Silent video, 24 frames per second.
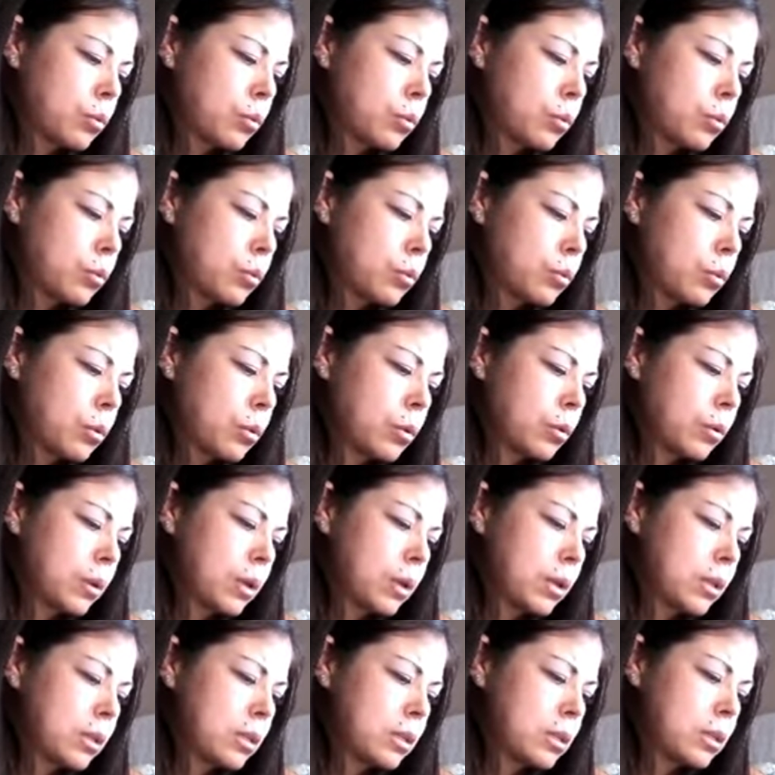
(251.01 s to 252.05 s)

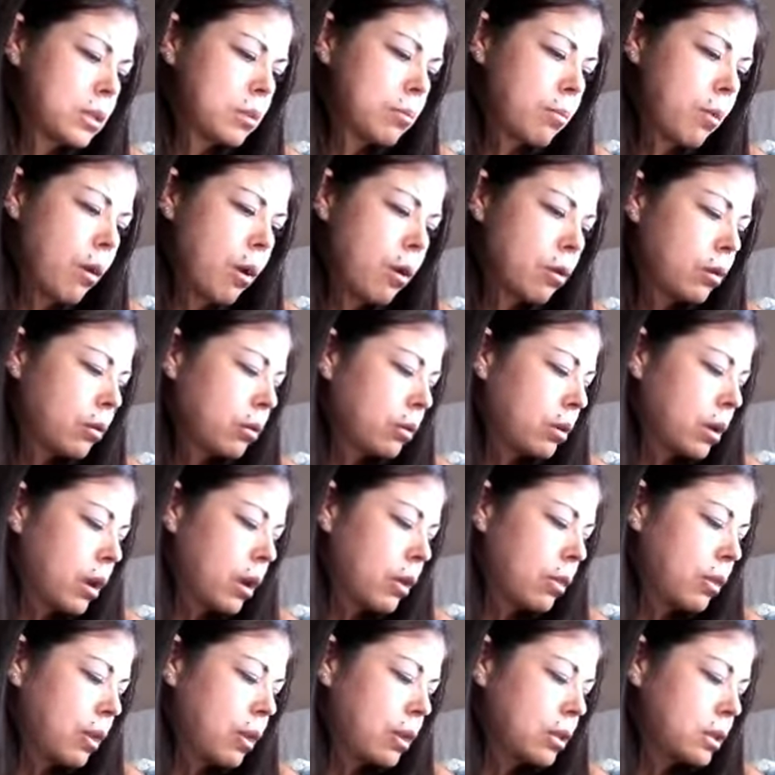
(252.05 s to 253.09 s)
ruined the bottle
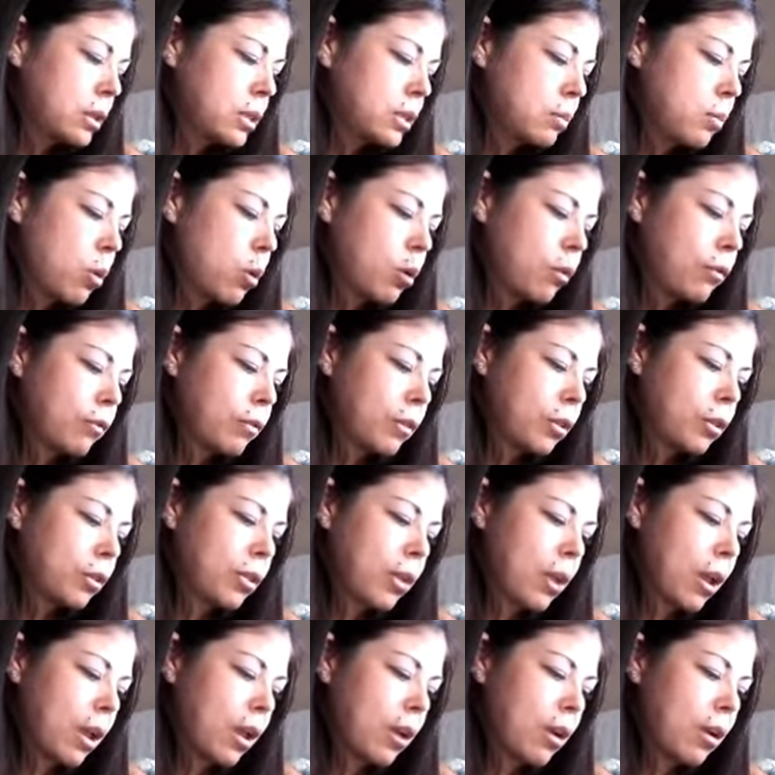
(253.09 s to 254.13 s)
and then smoke filled
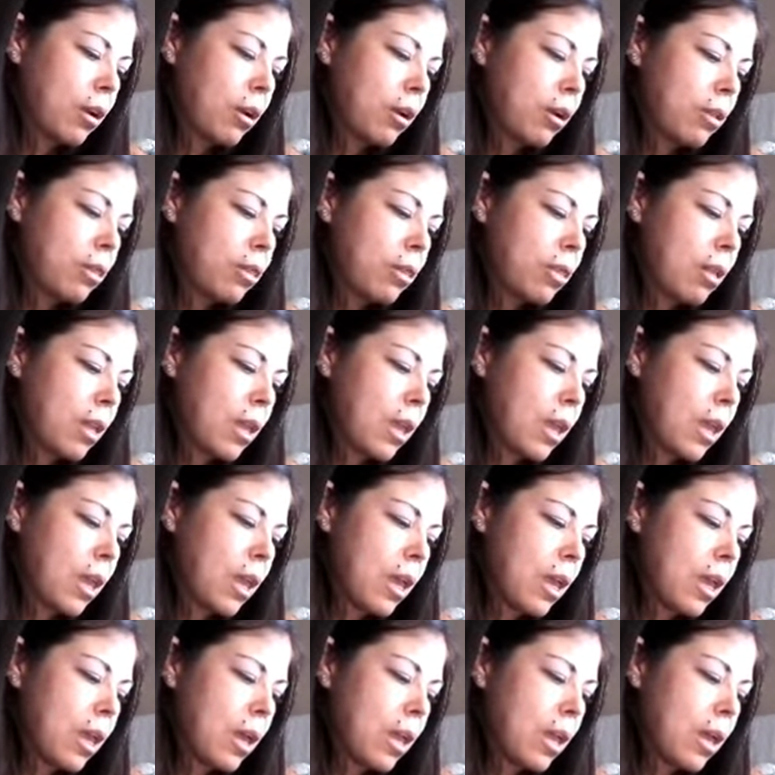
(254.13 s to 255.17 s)
the air.
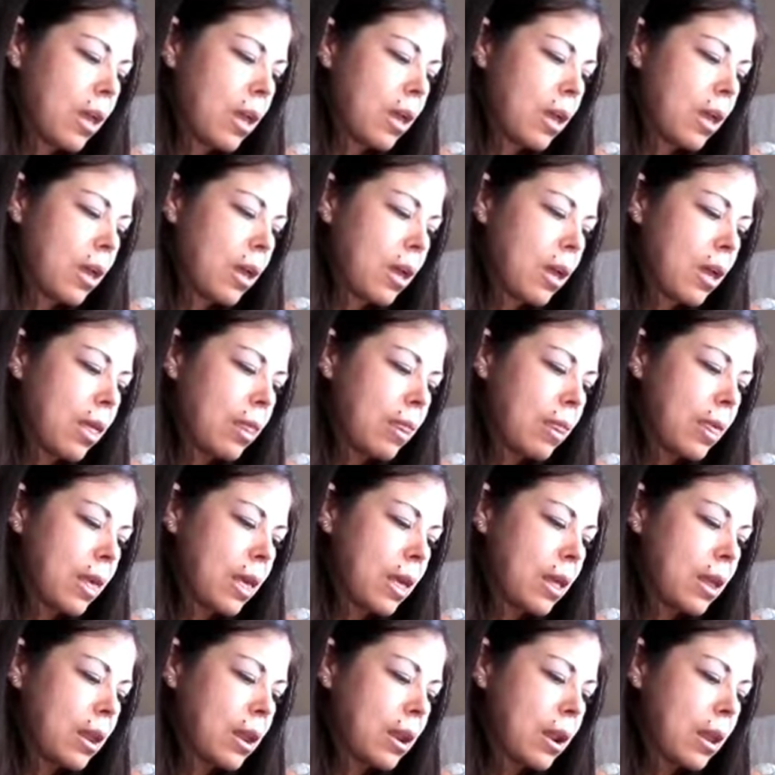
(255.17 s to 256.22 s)

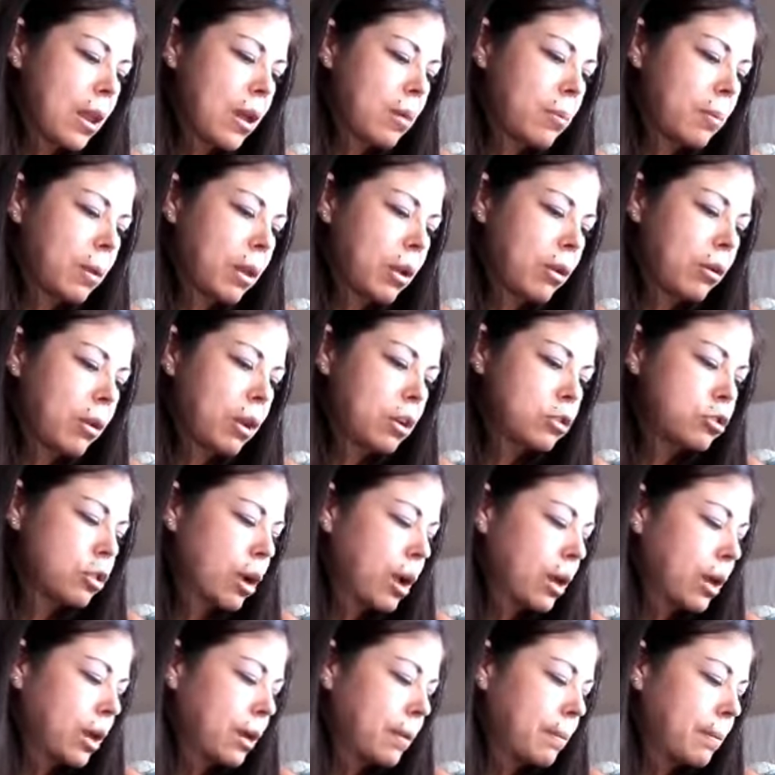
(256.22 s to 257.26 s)
Then appeared a
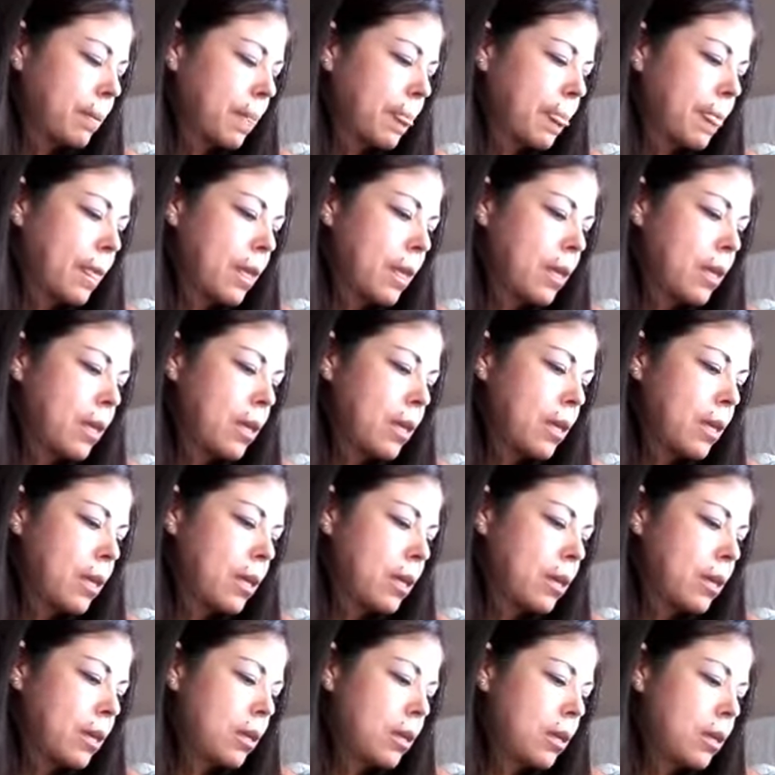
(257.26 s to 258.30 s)
dragon.
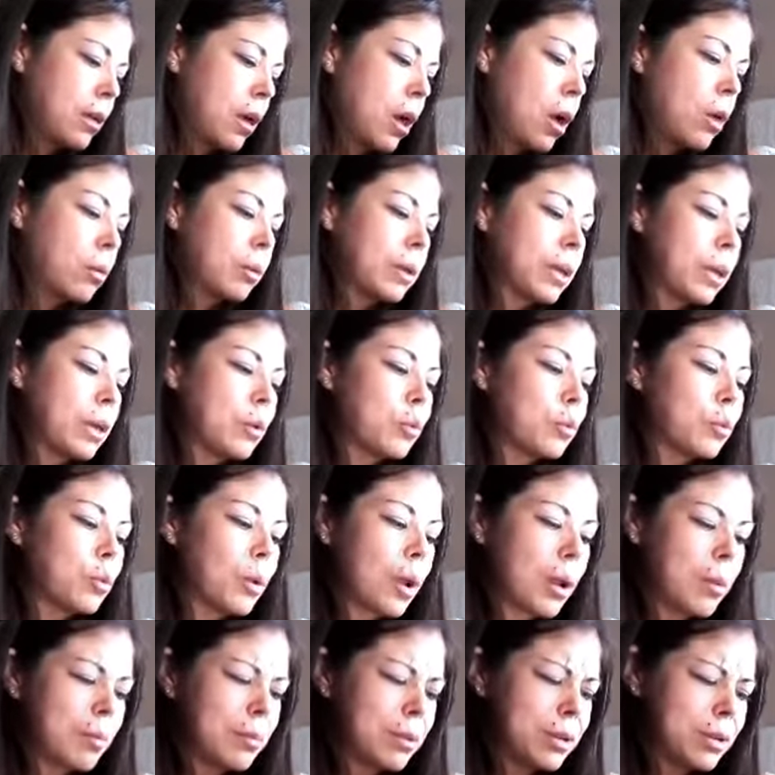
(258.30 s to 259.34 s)
Oh, he
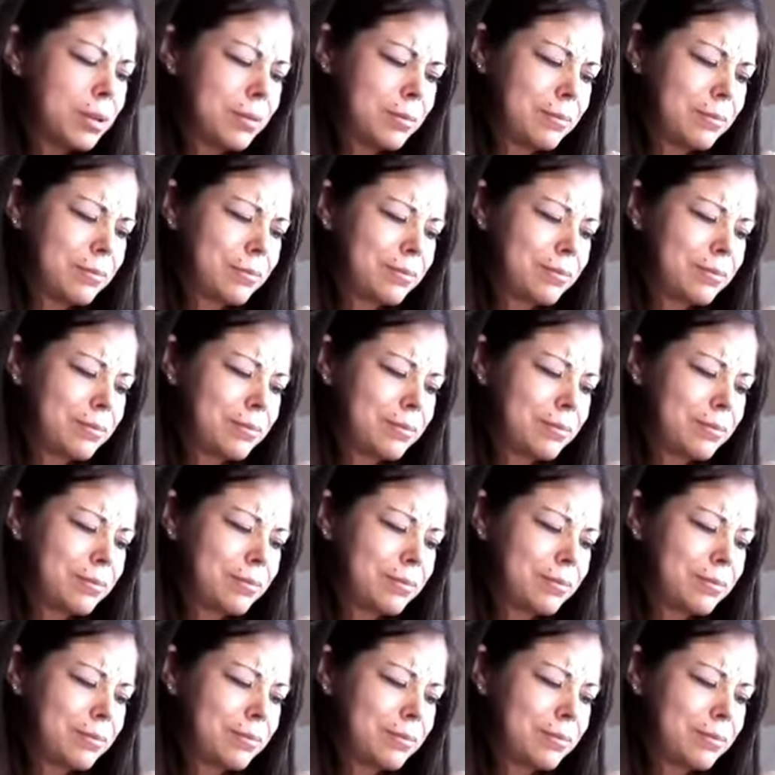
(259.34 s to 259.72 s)
rubbed.